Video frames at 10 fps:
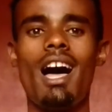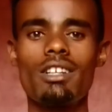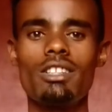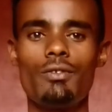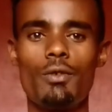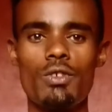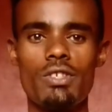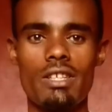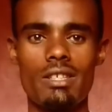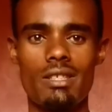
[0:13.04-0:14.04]
Active
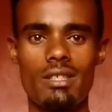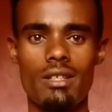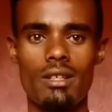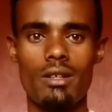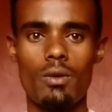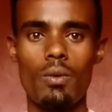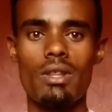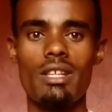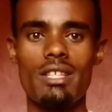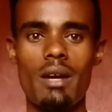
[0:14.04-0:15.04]
voice is
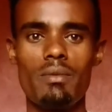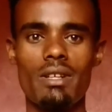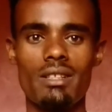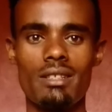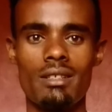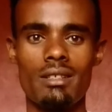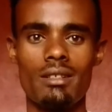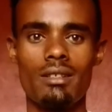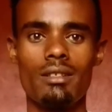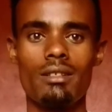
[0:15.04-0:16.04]
when the subject
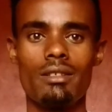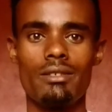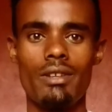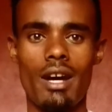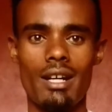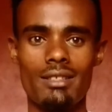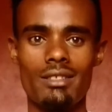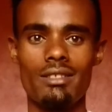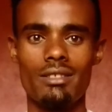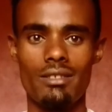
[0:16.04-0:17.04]
does
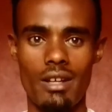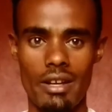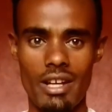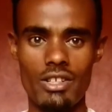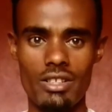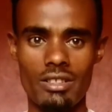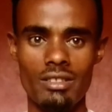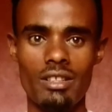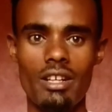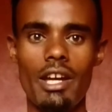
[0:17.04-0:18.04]
an
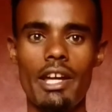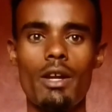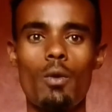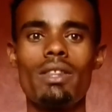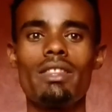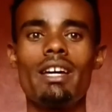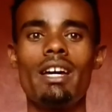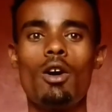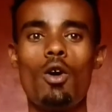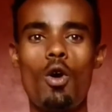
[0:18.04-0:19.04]
action and when
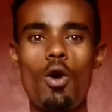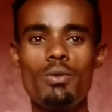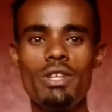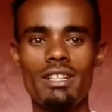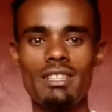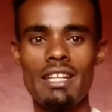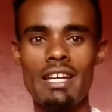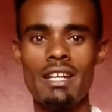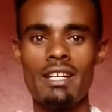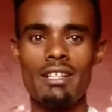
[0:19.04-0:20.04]
the object
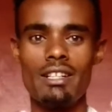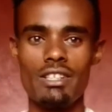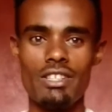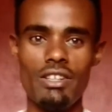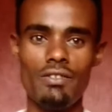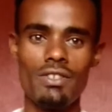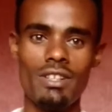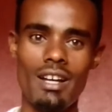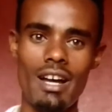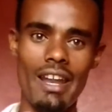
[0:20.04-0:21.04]
receives
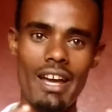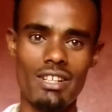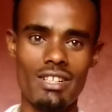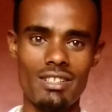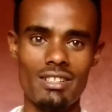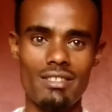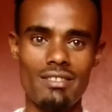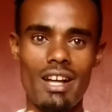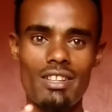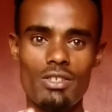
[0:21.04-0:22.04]
an action.
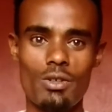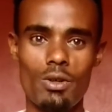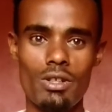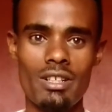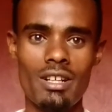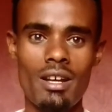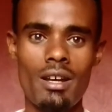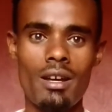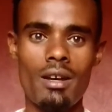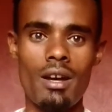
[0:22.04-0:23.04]
That is called
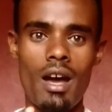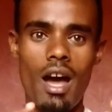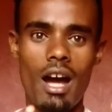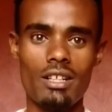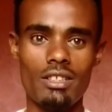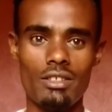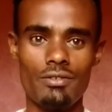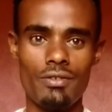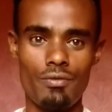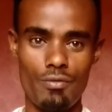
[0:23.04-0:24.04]

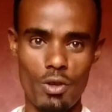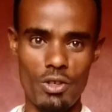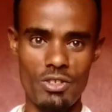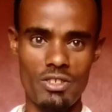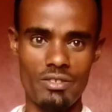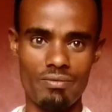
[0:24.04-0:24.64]
active voice.